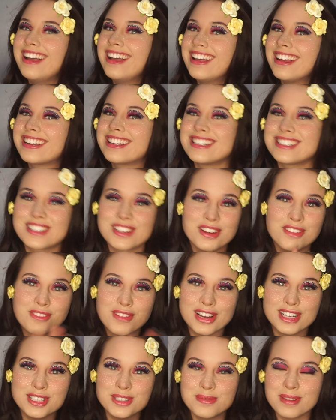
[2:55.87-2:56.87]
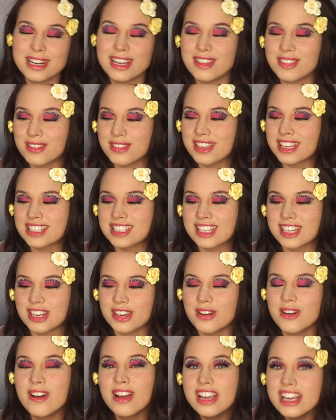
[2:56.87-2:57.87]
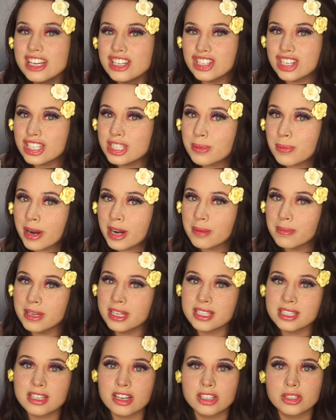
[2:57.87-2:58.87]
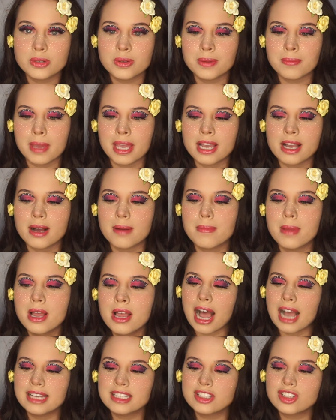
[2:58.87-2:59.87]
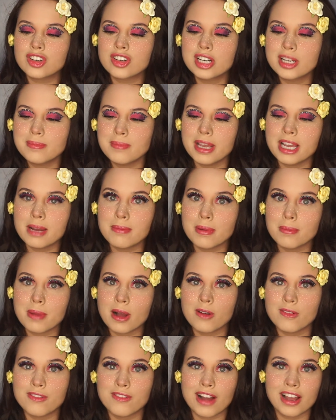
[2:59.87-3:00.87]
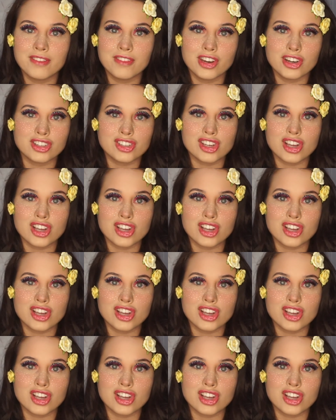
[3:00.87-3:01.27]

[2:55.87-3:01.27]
because you have way too many other things to do, she inspired me to start doing makeup. I started makeup about 5 years